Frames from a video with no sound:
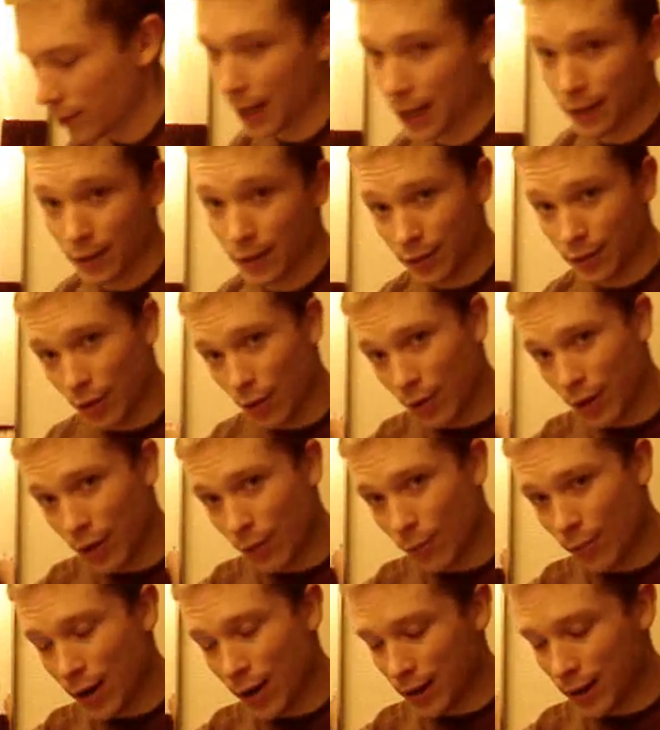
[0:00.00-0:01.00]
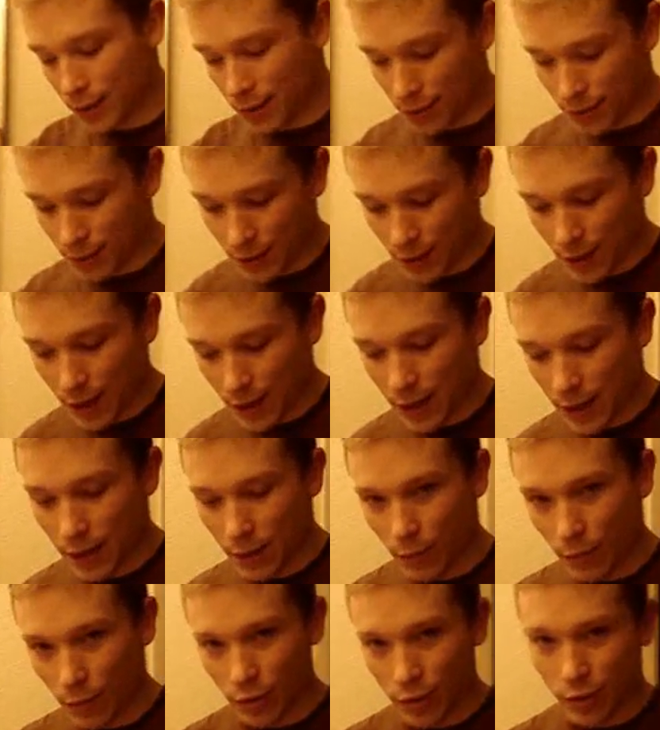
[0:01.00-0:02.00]
nice and soaking wet, and
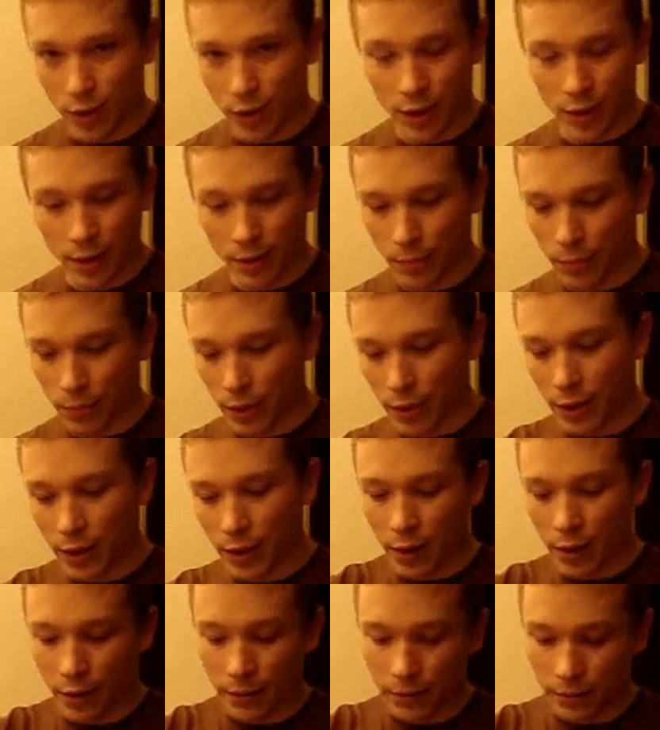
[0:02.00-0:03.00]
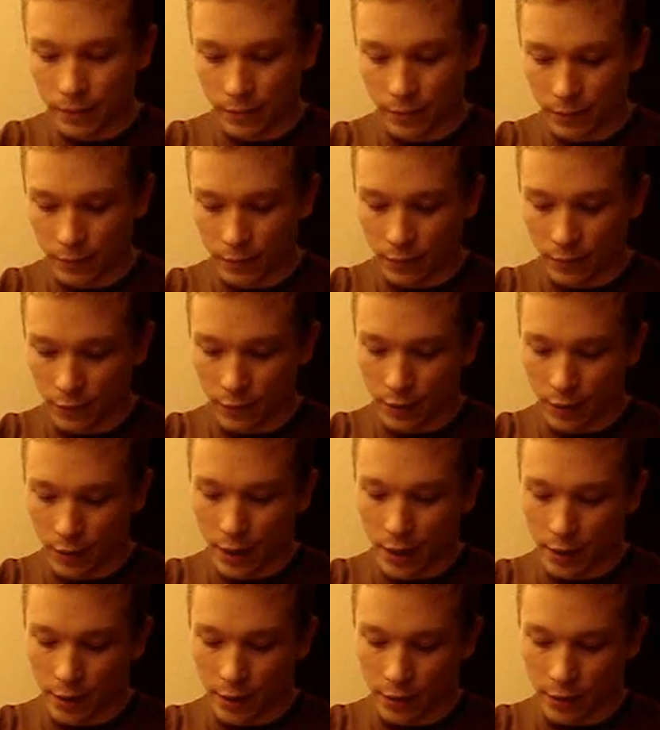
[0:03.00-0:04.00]
then we're just going to put it in here,
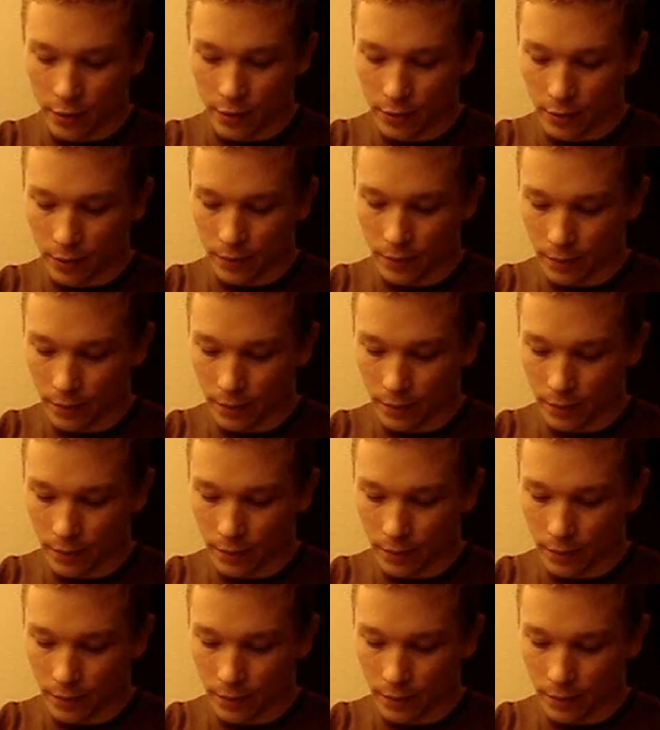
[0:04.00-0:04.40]
just like this.